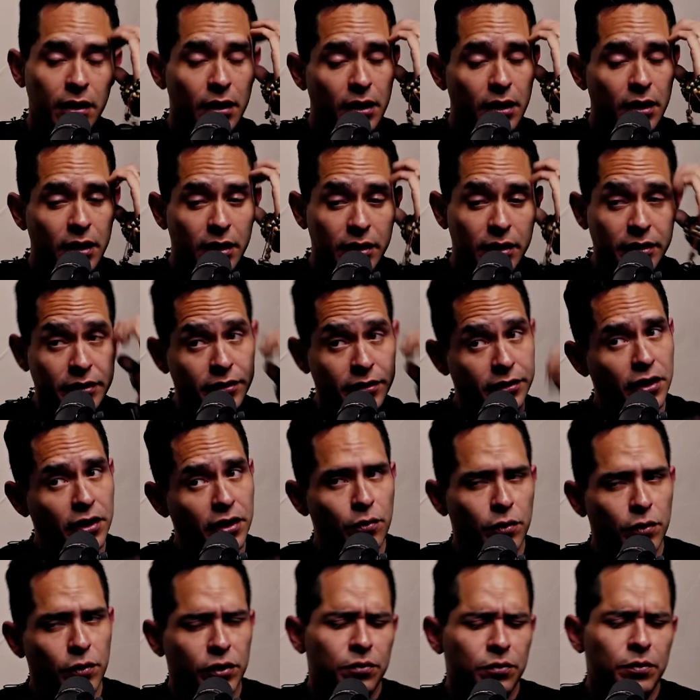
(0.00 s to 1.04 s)

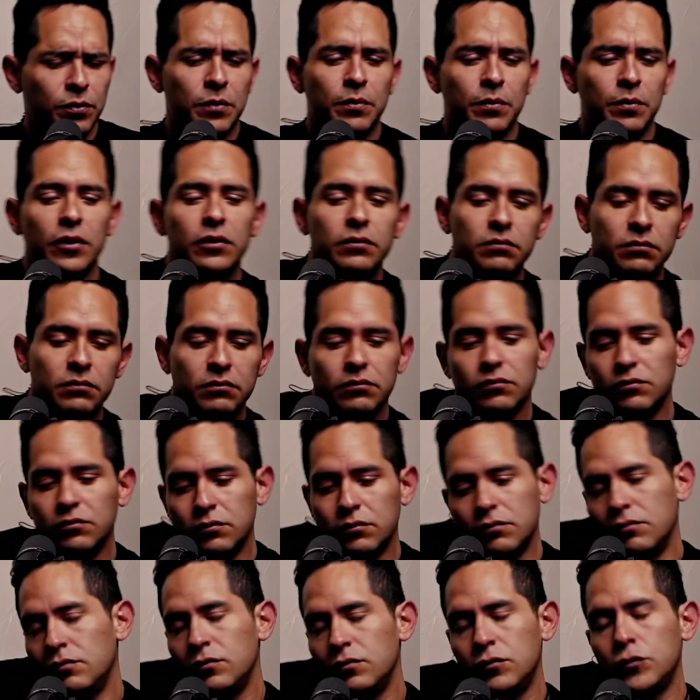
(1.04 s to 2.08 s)
Serious people.
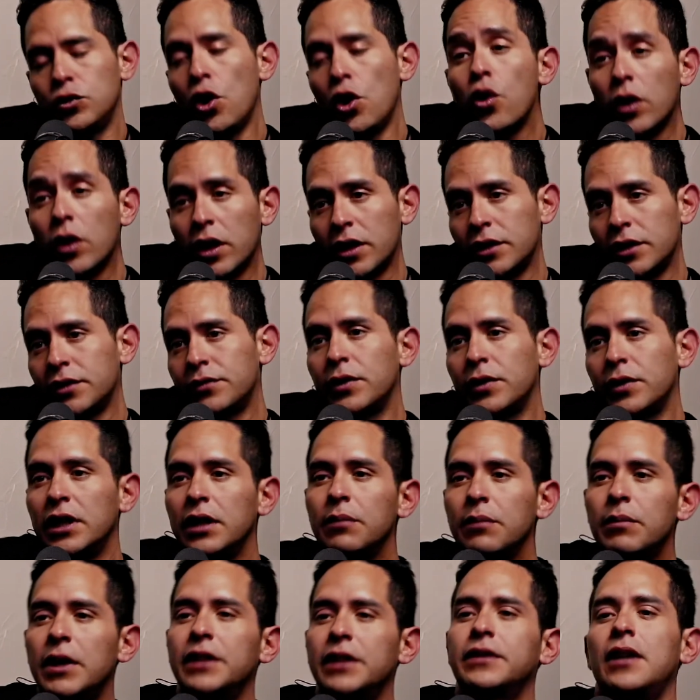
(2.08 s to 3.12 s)
Jokers, really,
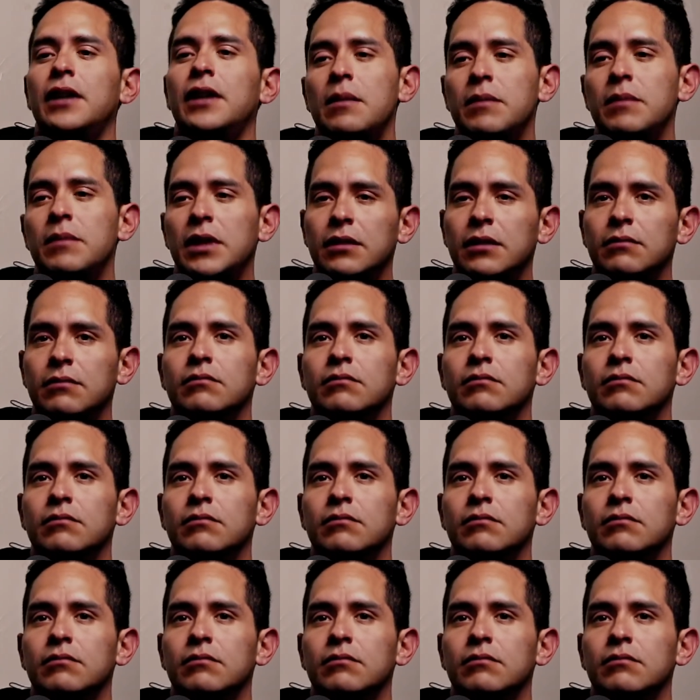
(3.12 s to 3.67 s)
but I mean...